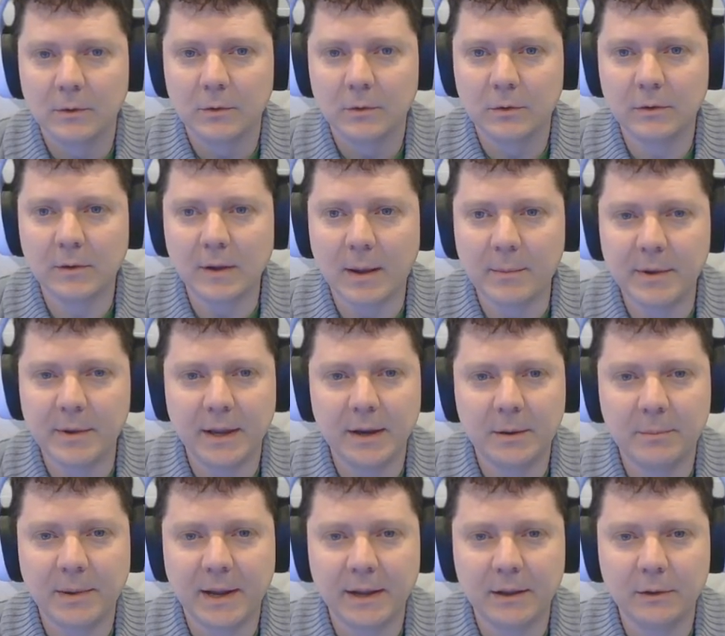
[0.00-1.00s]

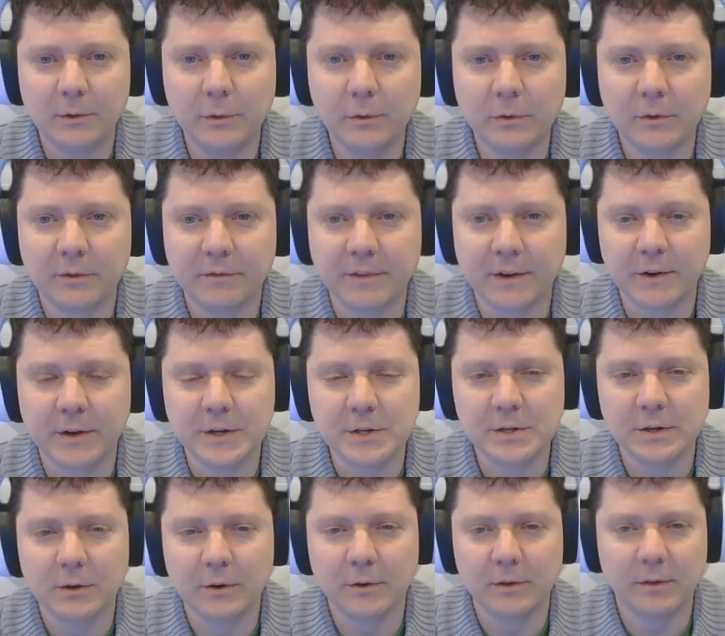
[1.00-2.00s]
Dominated by a loose
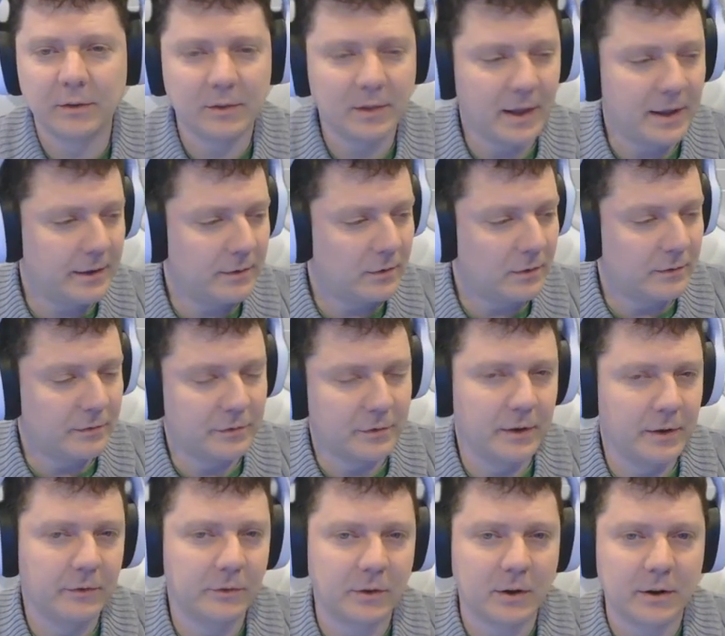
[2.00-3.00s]
confederation known as the Alliance of
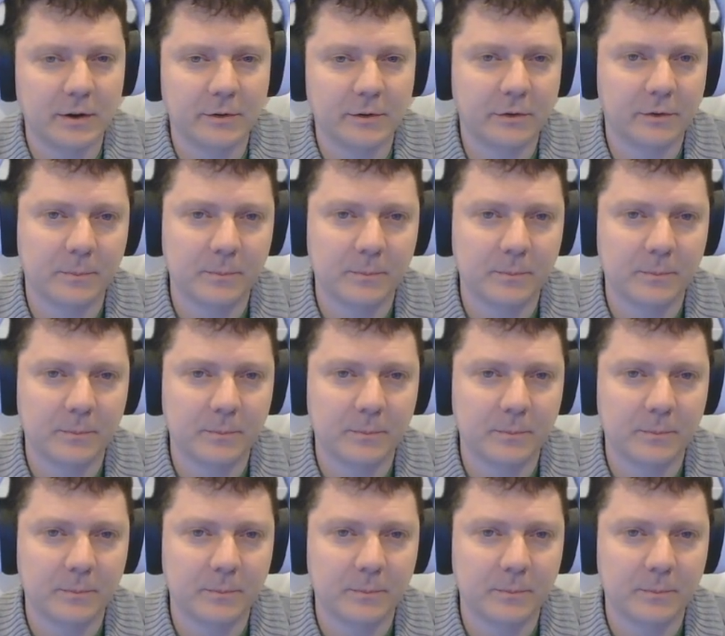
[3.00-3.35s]
Free Stars.